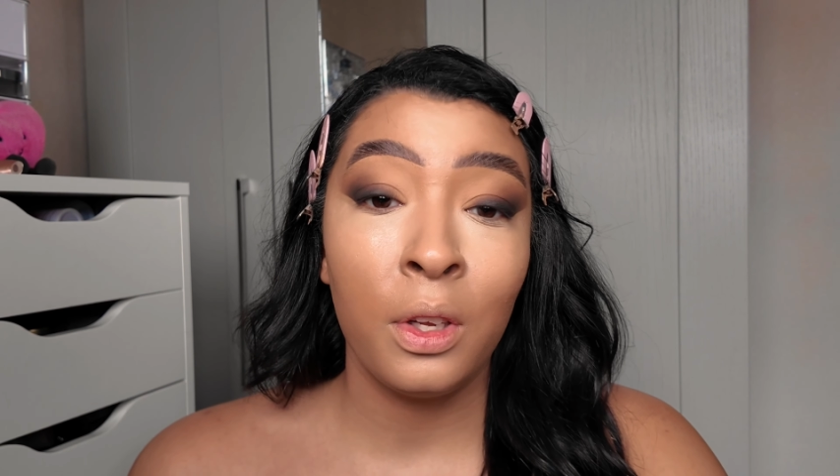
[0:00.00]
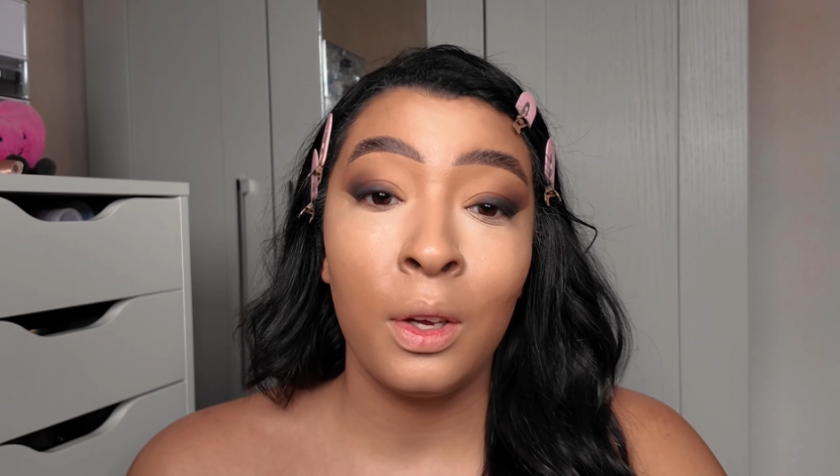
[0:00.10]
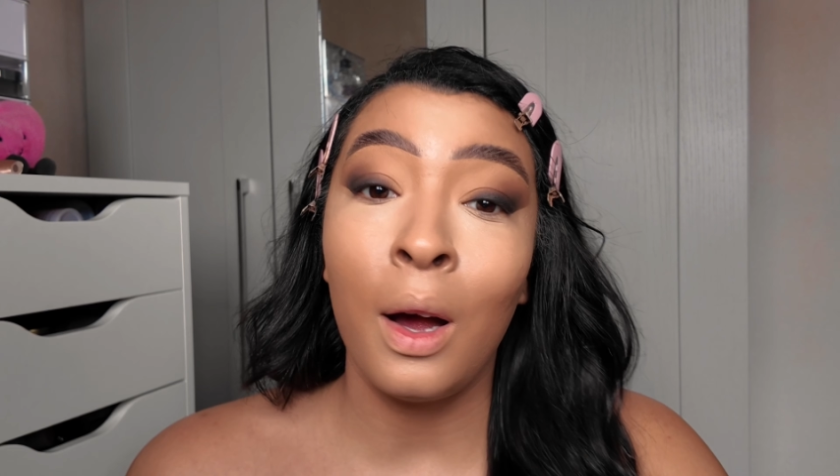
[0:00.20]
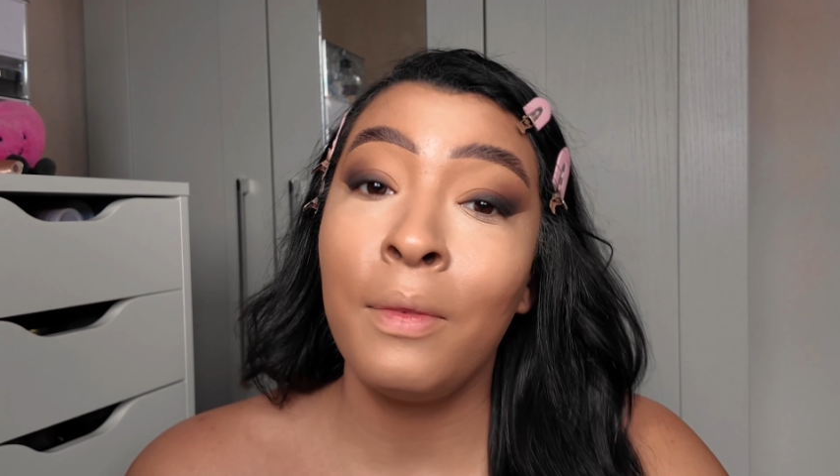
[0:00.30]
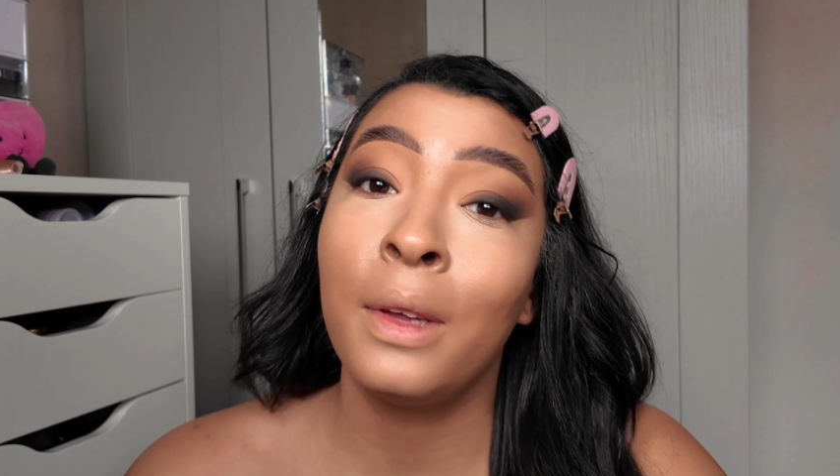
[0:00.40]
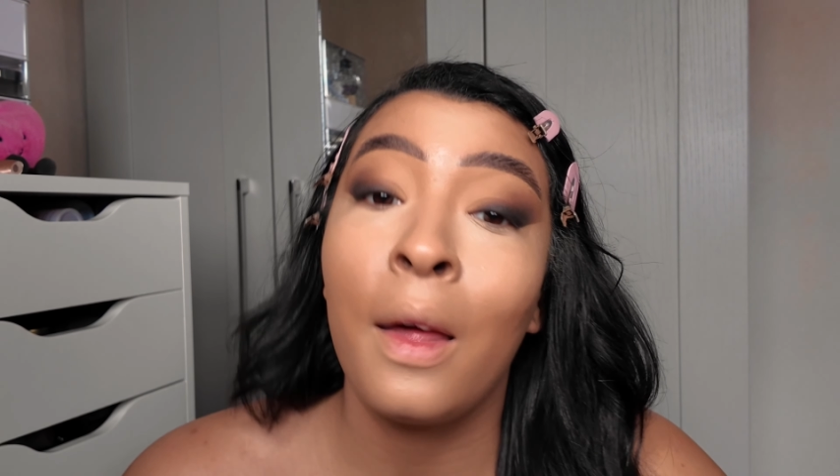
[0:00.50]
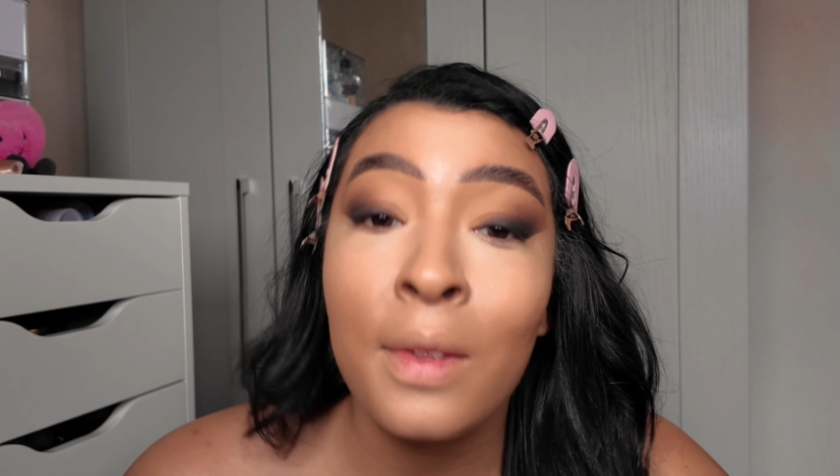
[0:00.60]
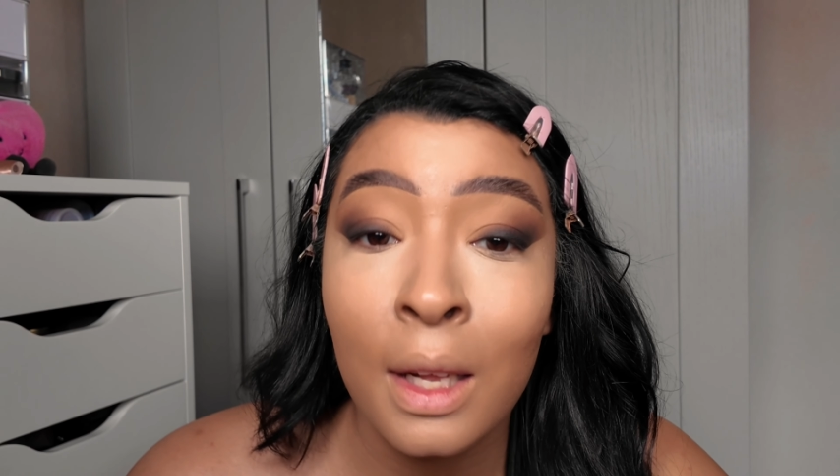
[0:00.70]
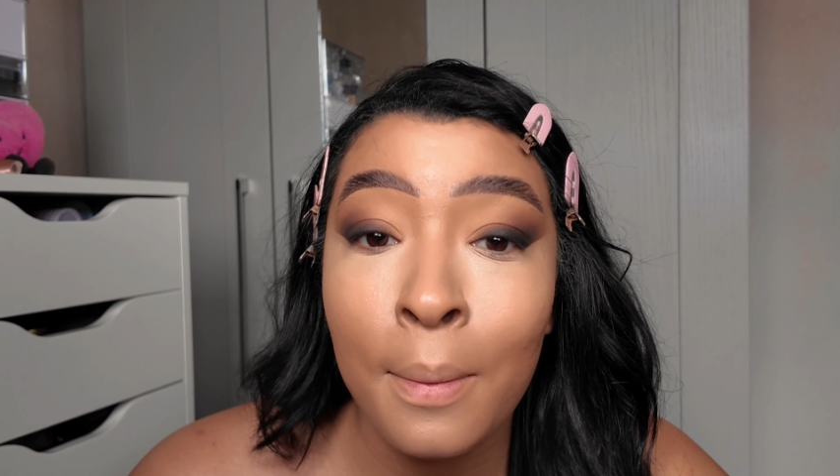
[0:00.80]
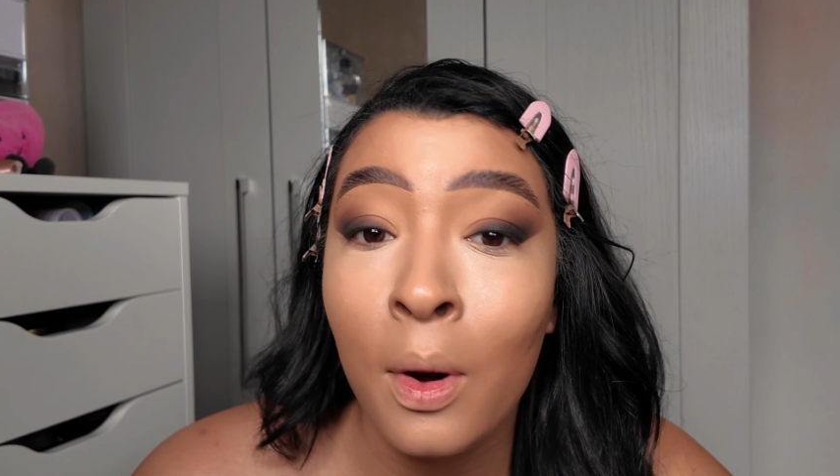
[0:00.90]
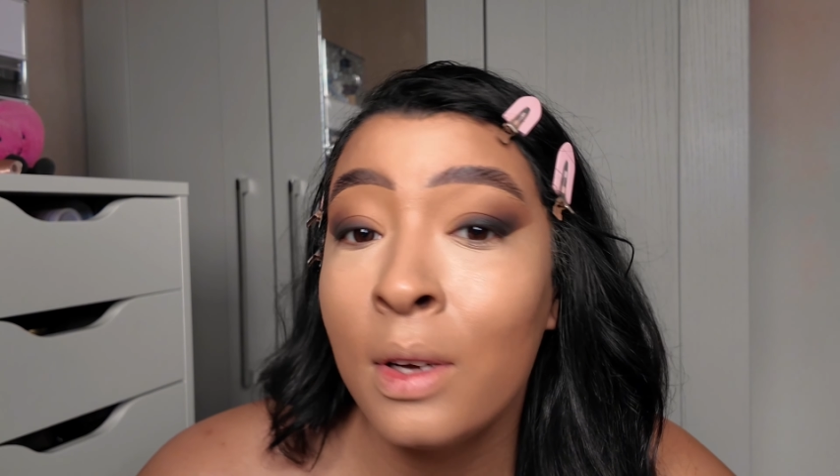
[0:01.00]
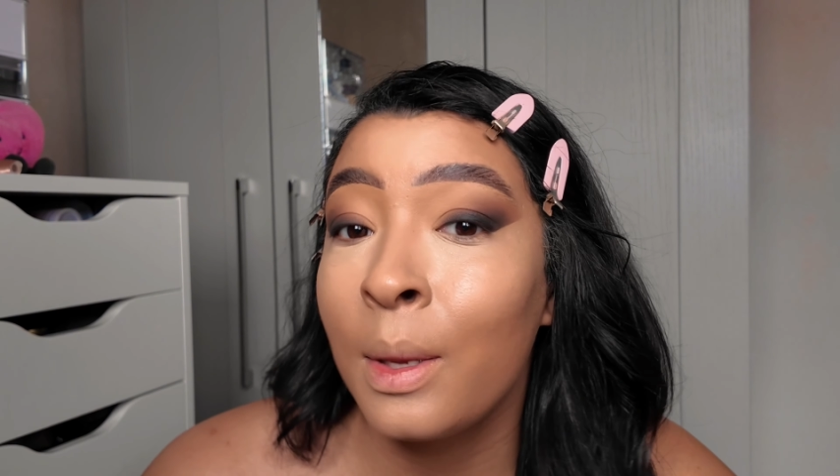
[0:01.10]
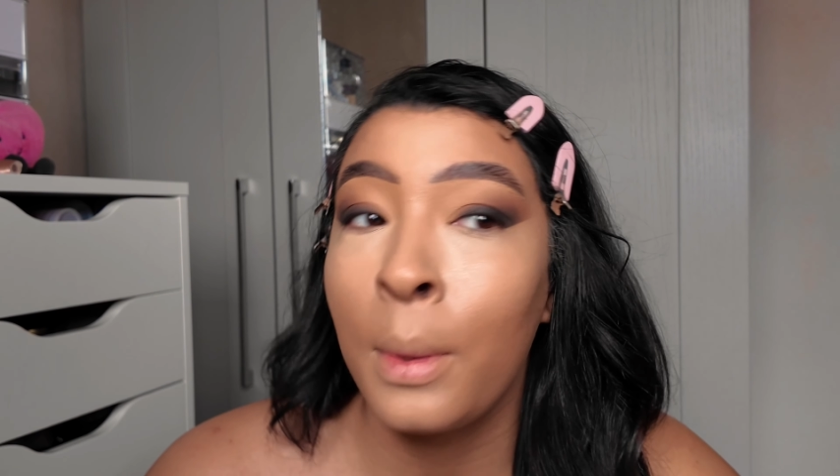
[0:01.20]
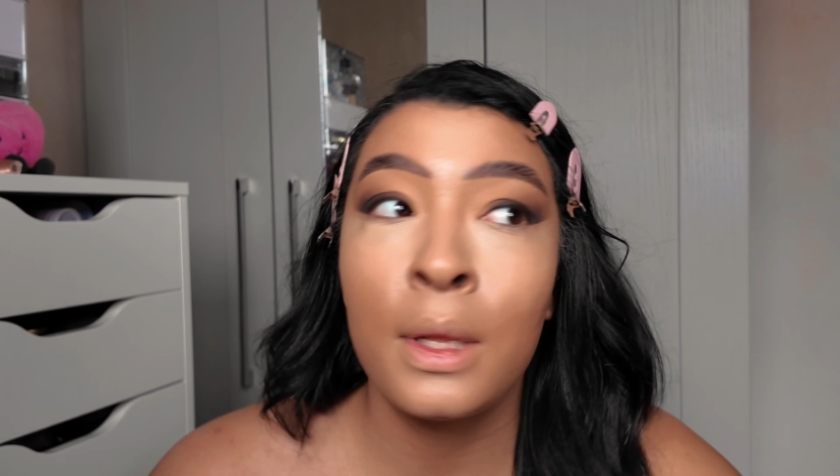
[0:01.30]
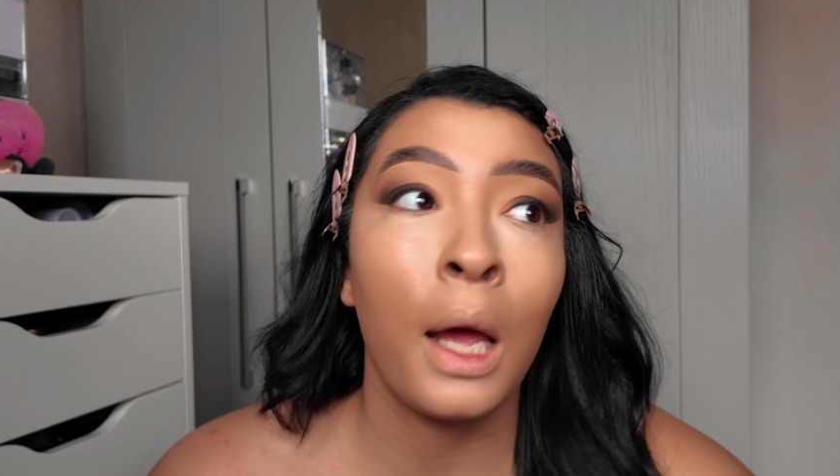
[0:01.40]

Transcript: You can't even get this anymore, so it's